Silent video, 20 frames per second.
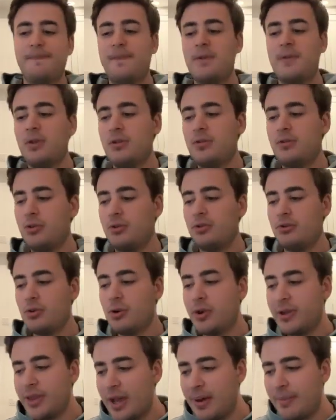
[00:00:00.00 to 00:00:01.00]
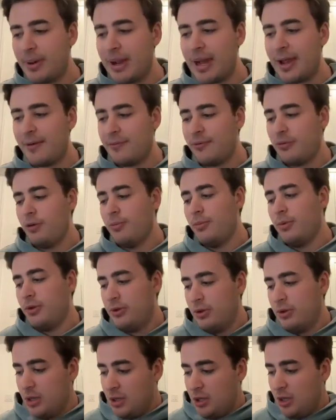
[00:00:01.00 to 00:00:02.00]
to join that platform.
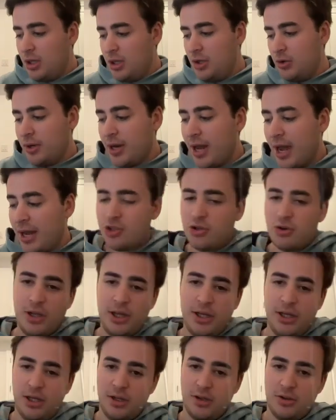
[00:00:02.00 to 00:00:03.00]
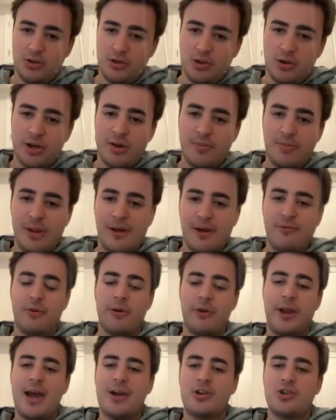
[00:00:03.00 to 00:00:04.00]
And you're naturally joining a platform,
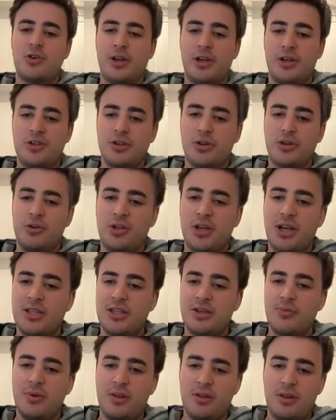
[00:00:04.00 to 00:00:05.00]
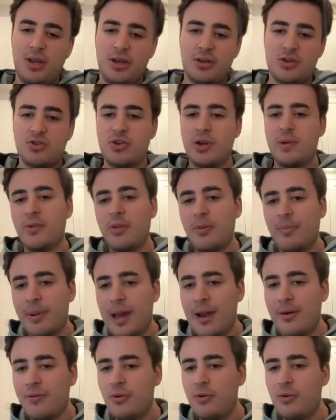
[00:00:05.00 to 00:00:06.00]
you're naturally associated with the extreme of the
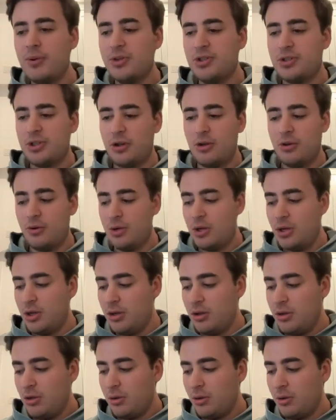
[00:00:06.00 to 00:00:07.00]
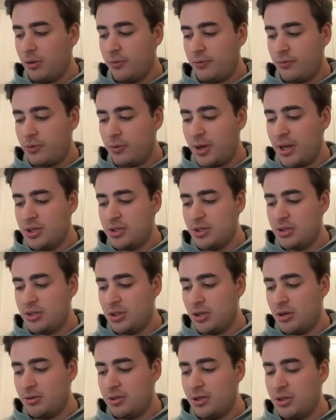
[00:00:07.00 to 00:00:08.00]
platform. And so a lot of creators,
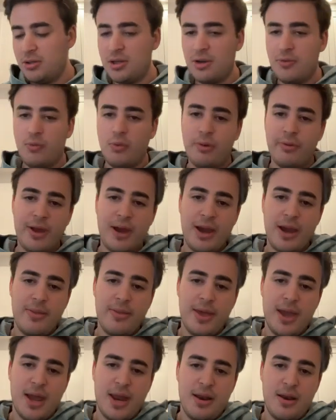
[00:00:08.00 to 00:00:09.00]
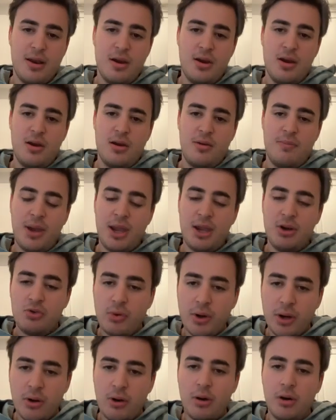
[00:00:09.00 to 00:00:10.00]
didn't want that. And then
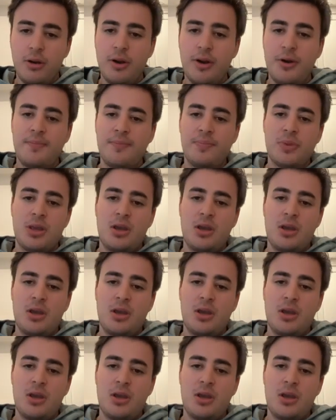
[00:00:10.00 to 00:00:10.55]
Patreon